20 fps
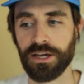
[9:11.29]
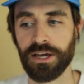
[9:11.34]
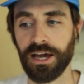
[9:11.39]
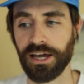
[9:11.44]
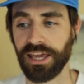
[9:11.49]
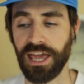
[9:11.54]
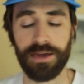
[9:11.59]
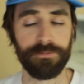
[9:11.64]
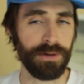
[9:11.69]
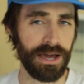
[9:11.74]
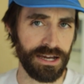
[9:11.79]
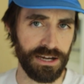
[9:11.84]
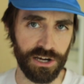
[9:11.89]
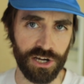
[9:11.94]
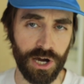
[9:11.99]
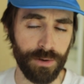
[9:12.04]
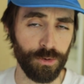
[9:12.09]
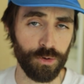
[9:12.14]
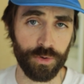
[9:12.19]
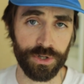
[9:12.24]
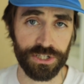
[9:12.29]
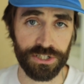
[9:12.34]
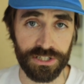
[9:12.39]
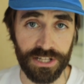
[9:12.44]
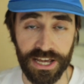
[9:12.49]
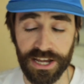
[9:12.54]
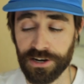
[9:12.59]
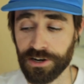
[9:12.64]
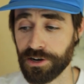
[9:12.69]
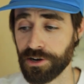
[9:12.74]
I came back a couple weeks
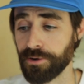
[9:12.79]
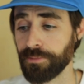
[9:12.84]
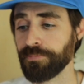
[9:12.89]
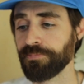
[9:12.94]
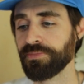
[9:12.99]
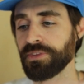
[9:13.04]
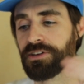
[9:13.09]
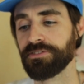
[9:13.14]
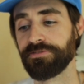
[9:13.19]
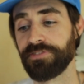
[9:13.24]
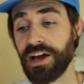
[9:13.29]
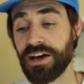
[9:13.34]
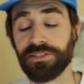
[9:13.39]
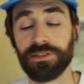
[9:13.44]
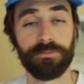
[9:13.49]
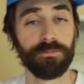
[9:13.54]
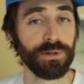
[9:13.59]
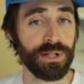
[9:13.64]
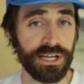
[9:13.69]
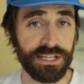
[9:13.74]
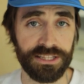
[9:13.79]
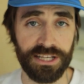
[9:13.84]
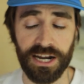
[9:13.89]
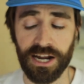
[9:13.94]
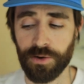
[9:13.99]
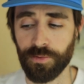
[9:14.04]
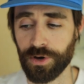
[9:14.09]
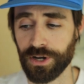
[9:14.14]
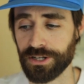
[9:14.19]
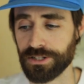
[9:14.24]
later, found the blank that I
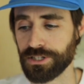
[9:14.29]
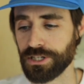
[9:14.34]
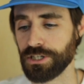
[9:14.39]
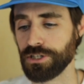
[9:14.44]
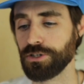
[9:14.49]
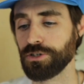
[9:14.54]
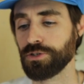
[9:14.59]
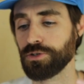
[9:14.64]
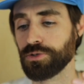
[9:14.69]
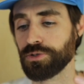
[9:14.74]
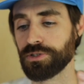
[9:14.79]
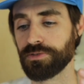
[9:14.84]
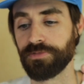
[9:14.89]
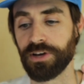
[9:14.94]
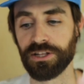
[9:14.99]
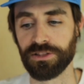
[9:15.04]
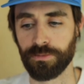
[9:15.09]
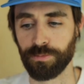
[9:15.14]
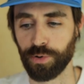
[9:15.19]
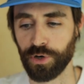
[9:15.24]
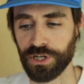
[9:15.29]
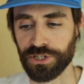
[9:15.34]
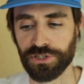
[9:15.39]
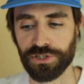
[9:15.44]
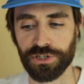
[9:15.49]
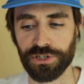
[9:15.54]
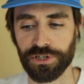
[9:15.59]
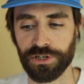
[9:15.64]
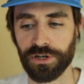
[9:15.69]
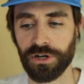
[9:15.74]
wanted to use, found the
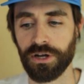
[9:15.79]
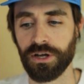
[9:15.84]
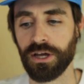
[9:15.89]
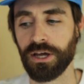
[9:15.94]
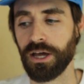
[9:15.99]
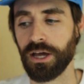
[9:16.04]
printer,